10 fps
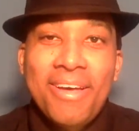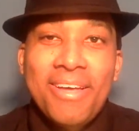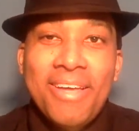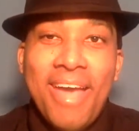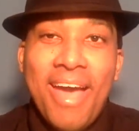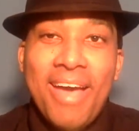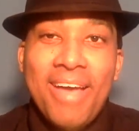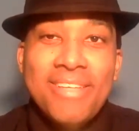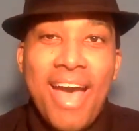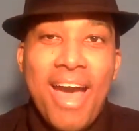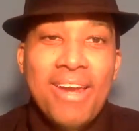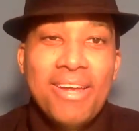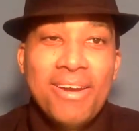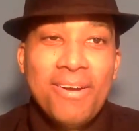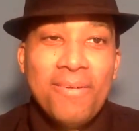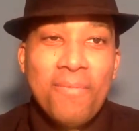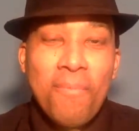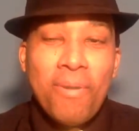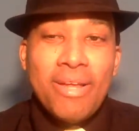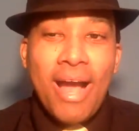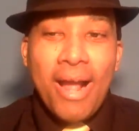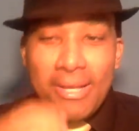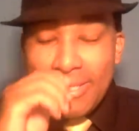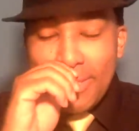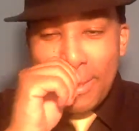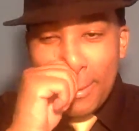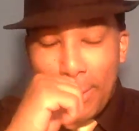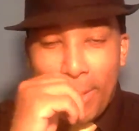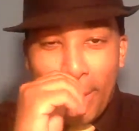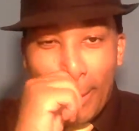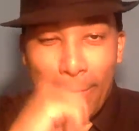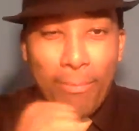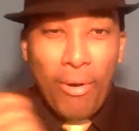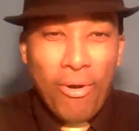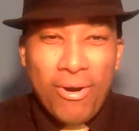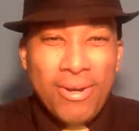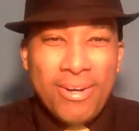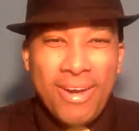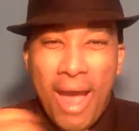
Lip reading: Yeah, he's out of here. But I guess he's just gonna limp on.